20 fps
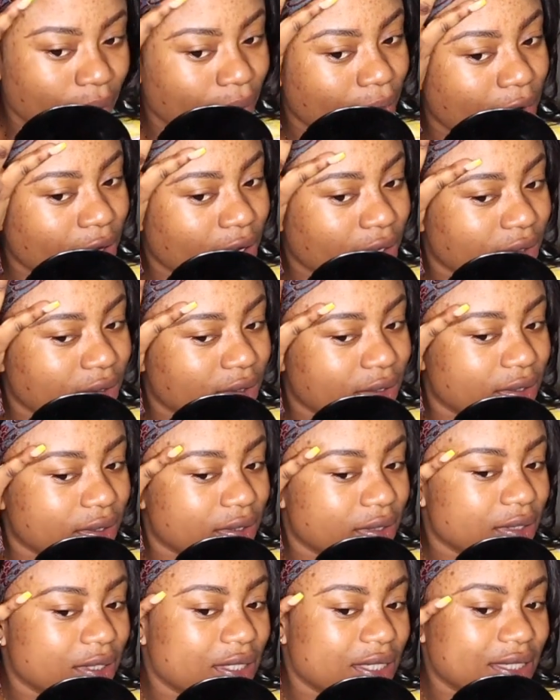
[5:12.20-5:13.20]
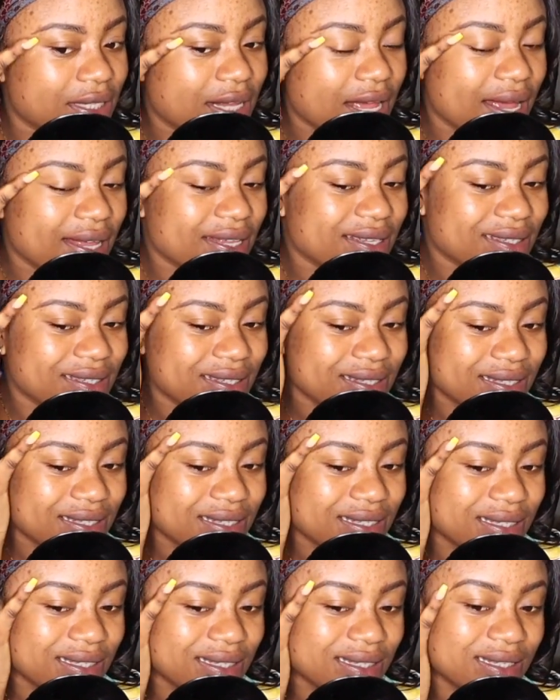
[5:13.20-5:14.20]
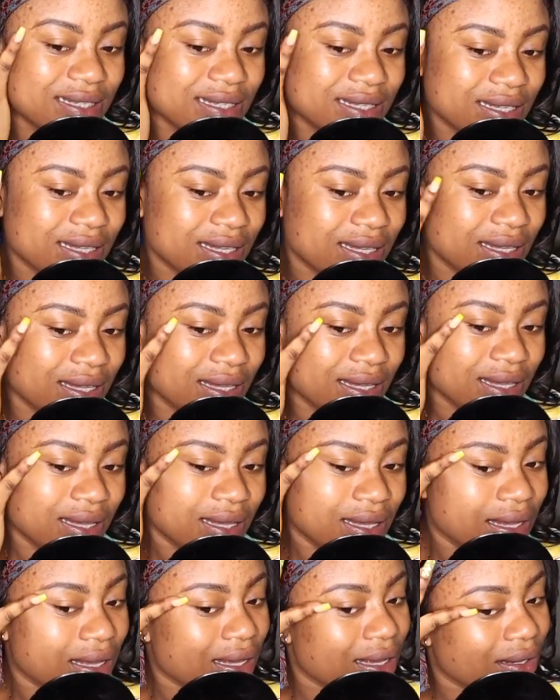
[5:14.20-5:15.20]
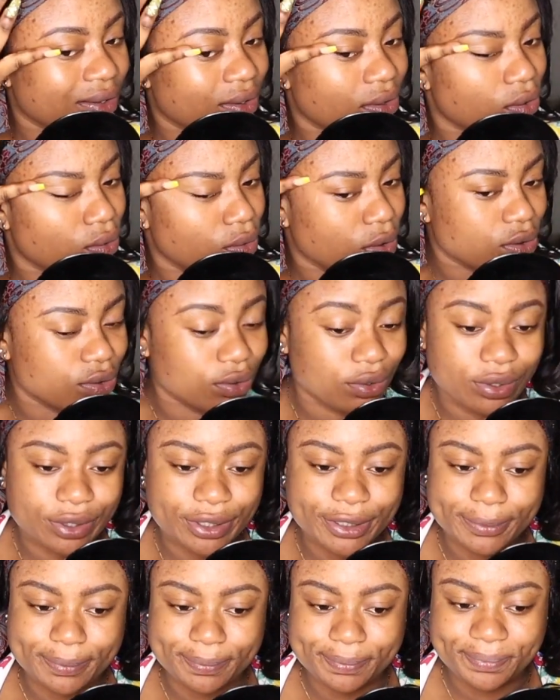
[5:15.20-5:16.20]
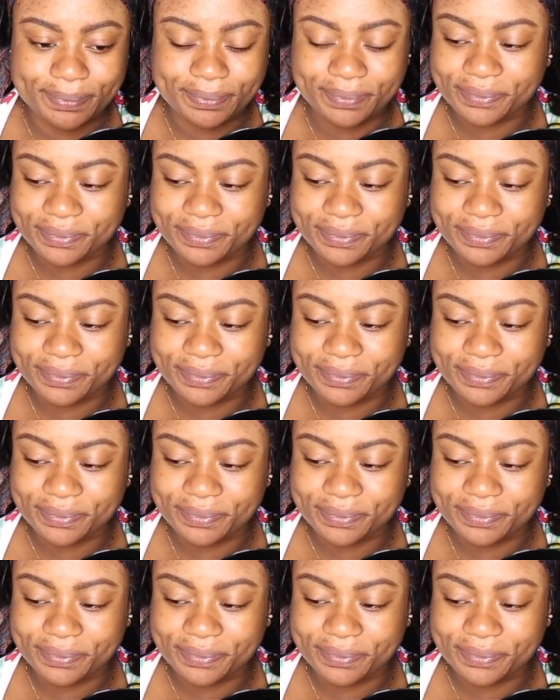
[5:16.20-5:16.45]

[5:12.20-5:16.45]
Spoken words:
But this guy is, don't know what to call him,